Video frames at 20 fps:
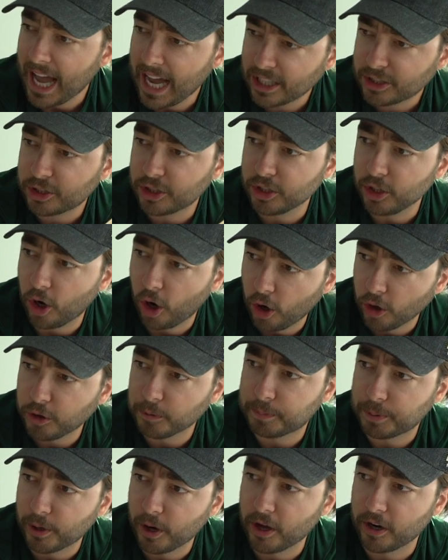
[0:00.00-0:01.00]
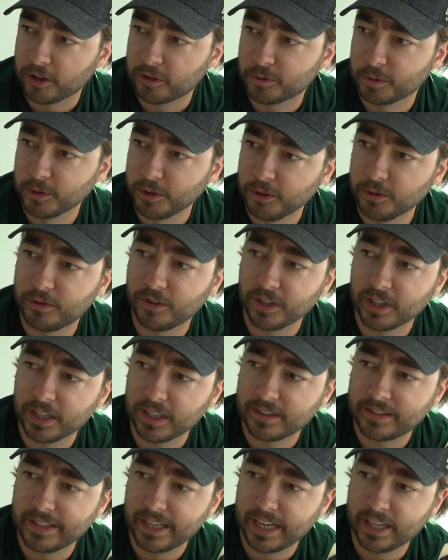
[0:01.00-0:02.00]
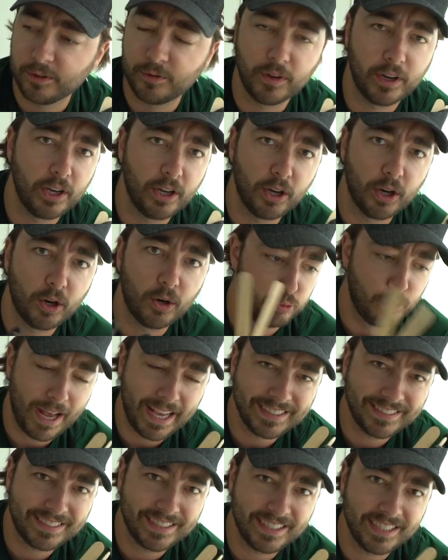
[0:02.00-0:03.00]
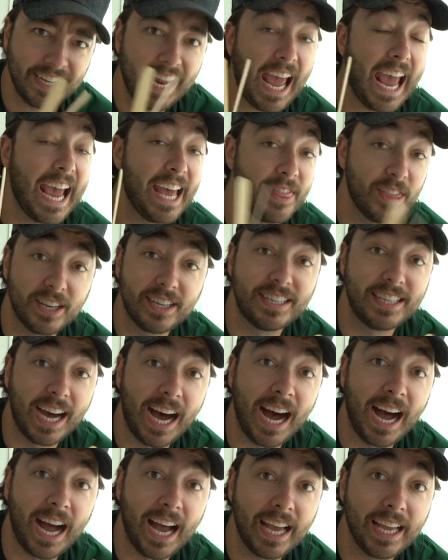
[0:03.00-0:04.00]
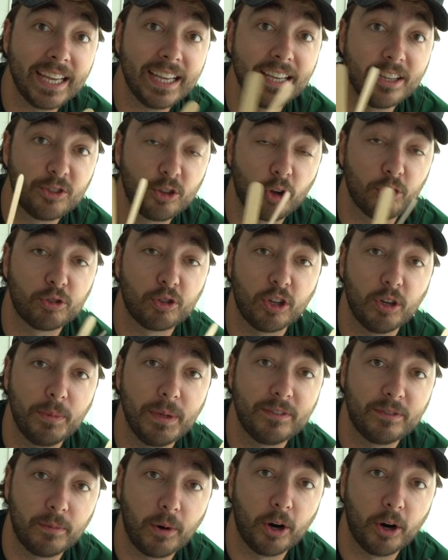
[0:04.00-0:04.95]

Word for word: Actually, all the products we're using in today's video, resin and the dye is also gonna be from